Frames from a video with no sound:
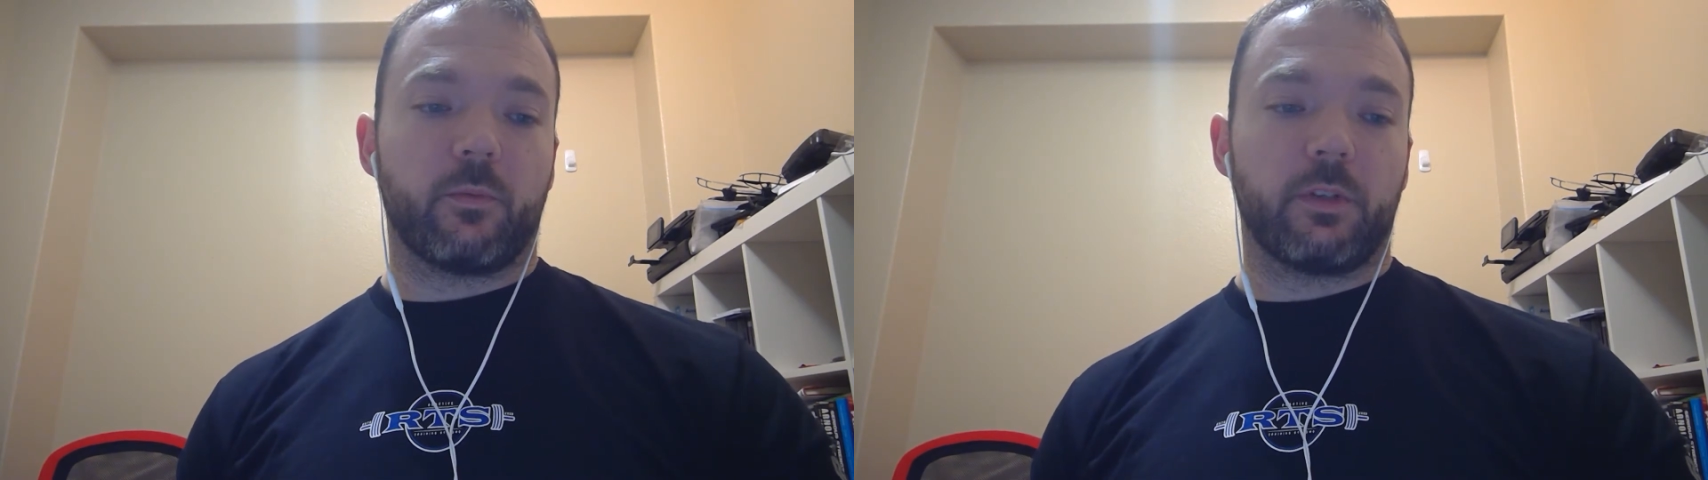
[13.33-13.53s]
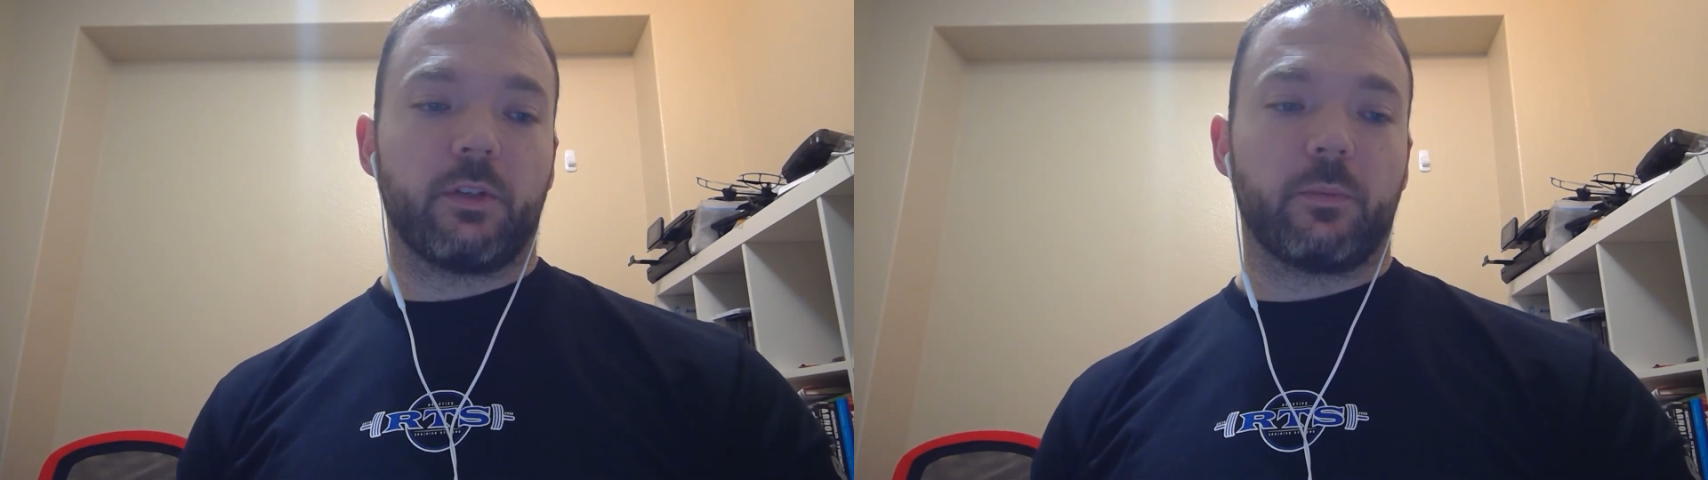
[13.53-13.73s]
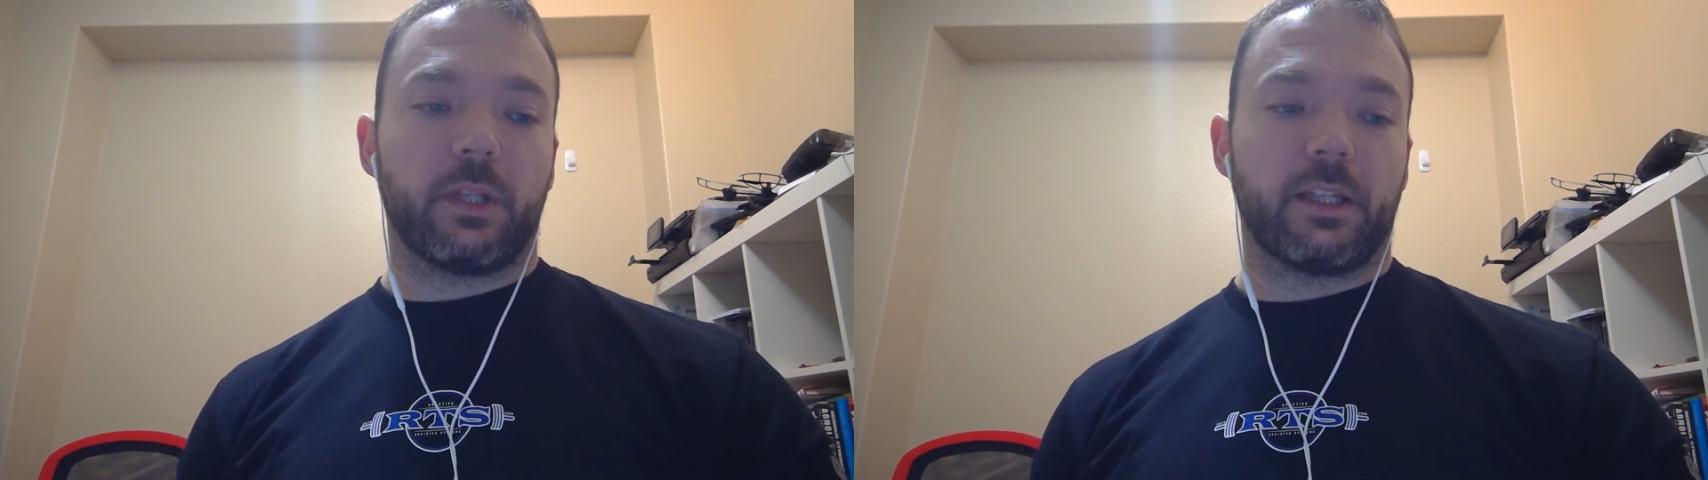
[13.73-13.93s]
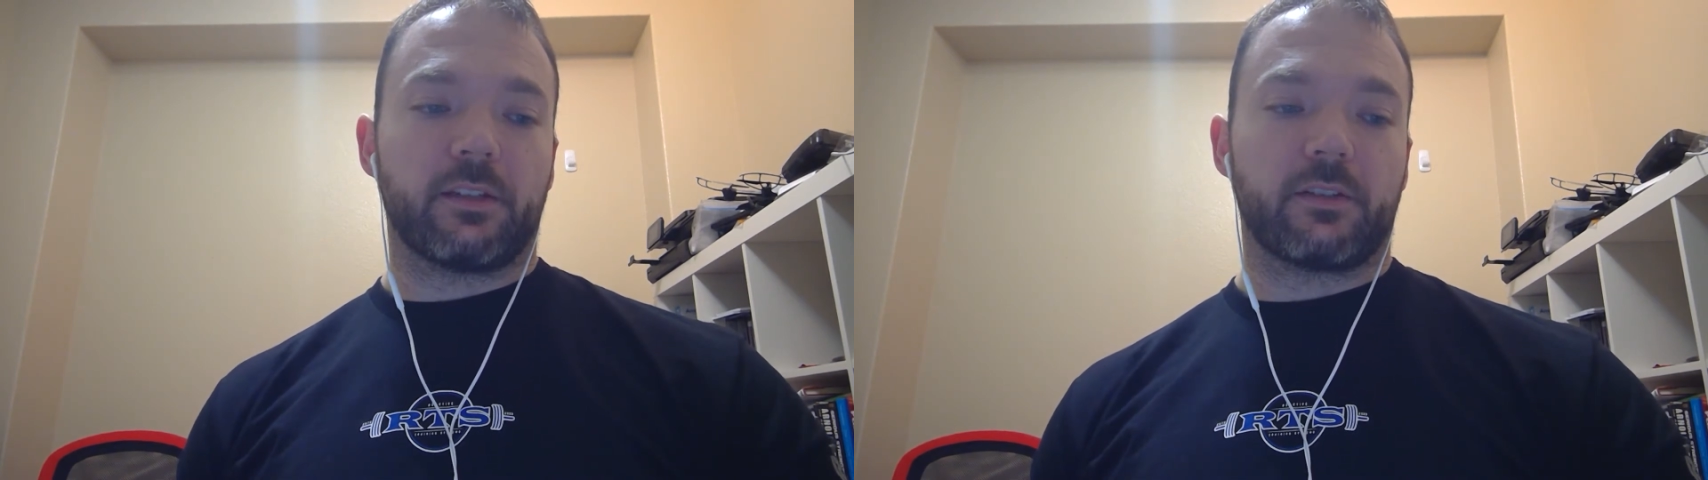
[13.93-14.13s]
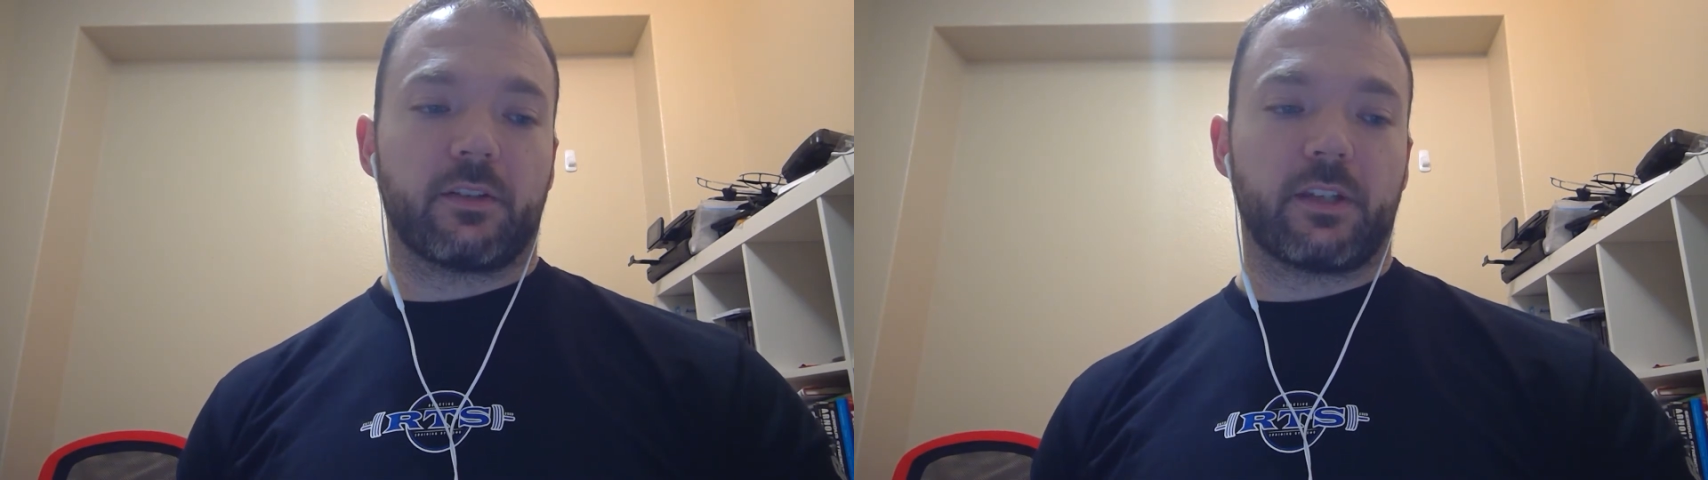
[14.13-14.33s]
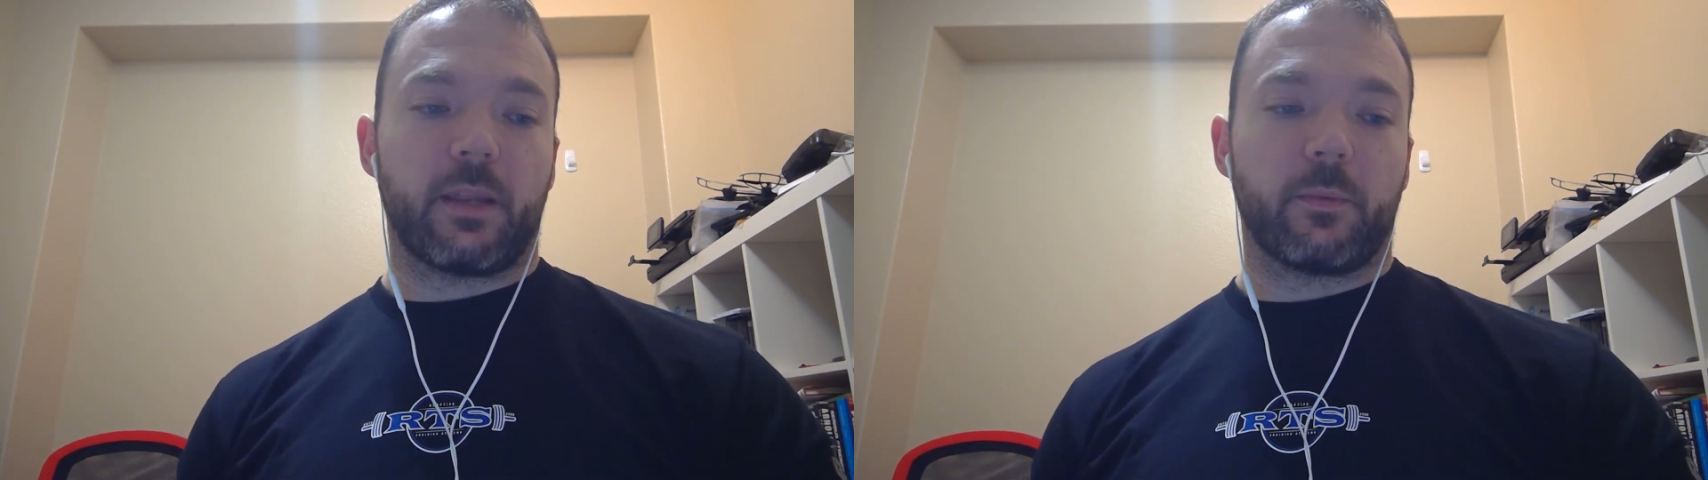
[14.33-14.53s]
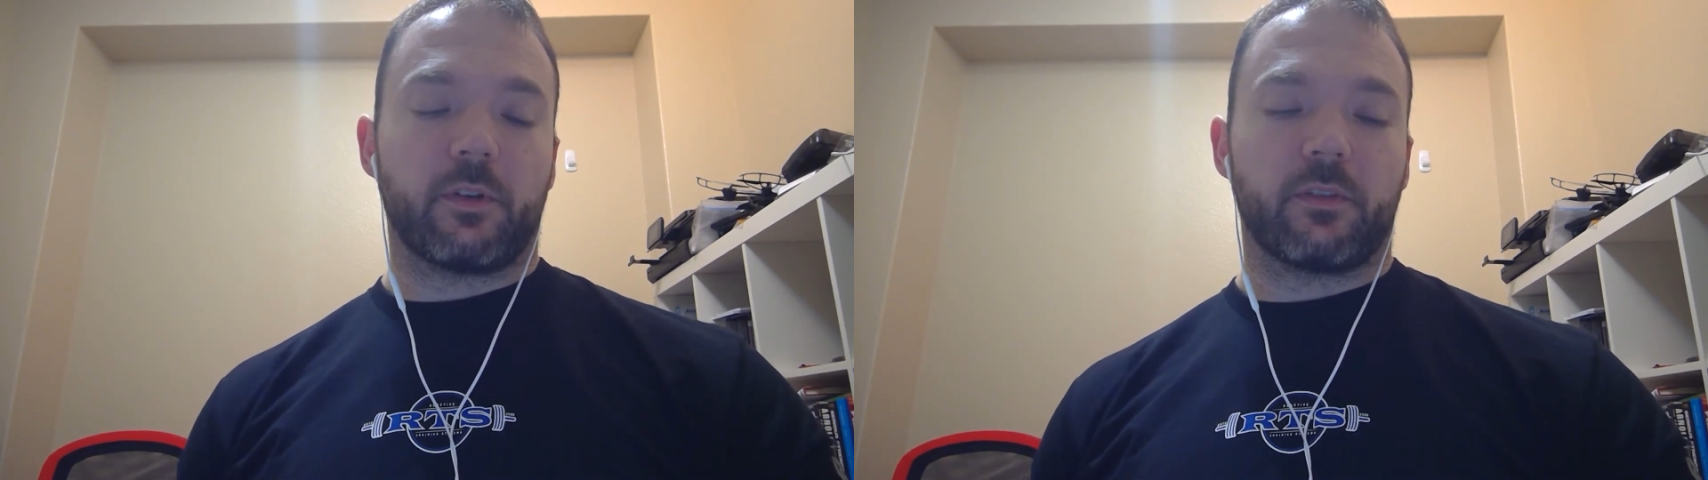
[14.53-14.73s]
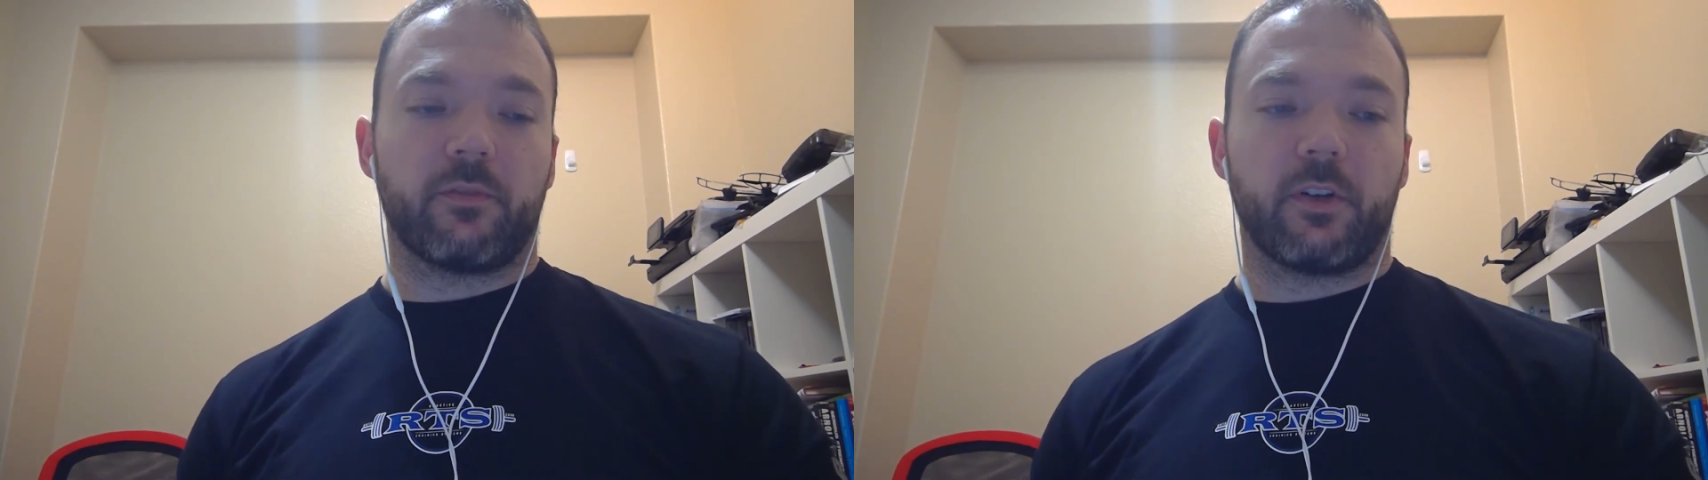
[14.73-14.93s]
When do you plan to start
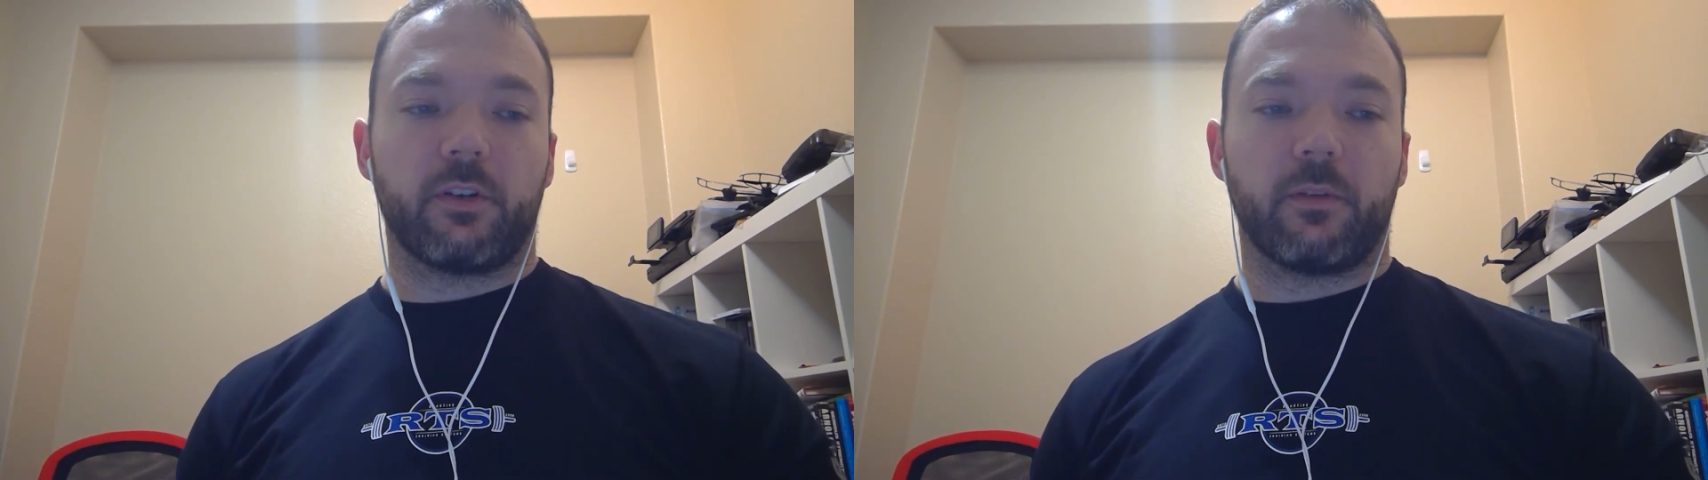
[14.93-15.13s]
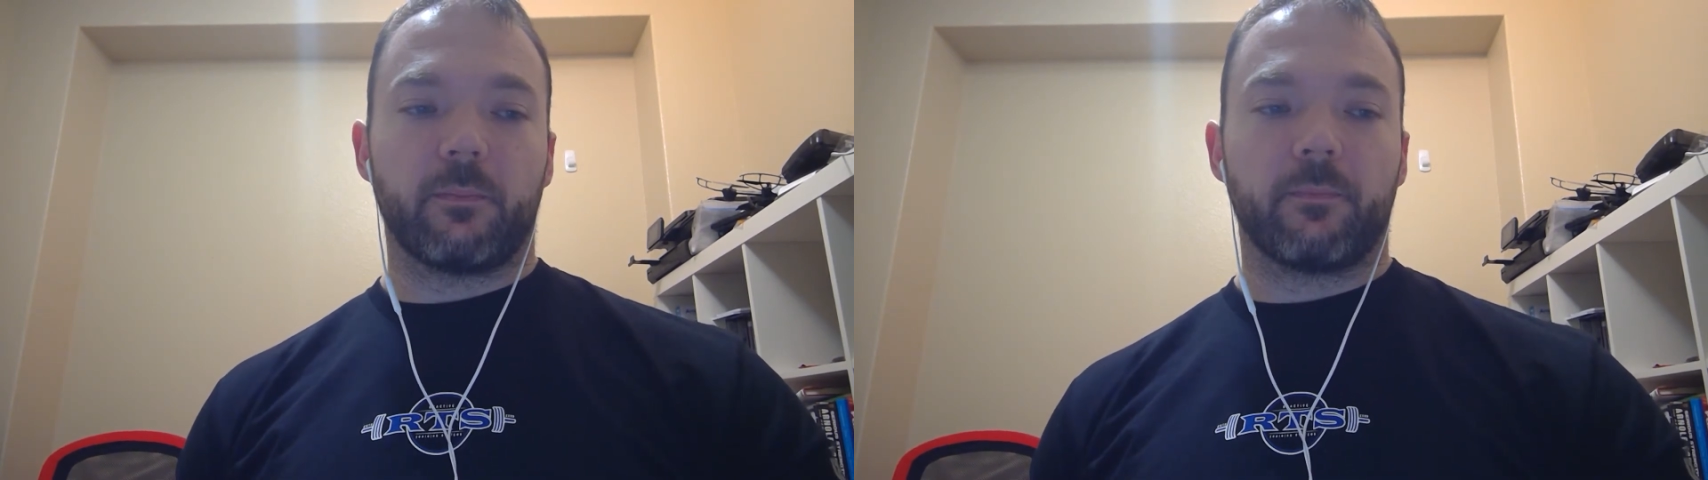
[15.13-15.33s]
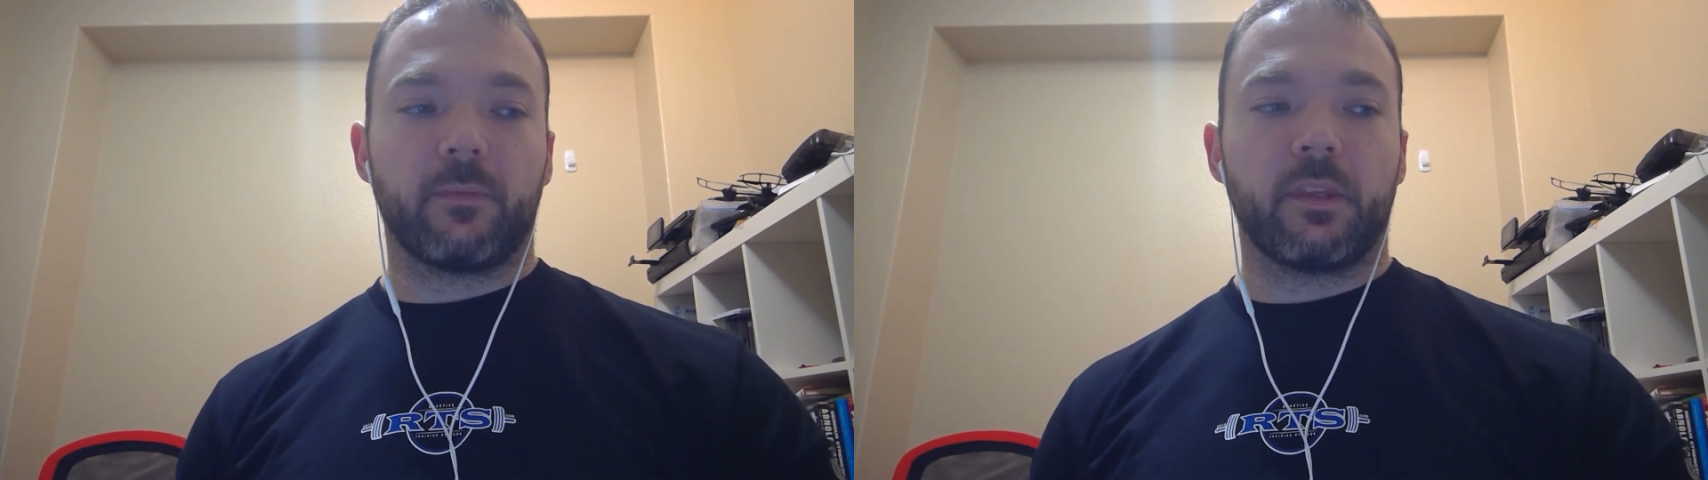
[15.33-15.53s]
tapering the volume?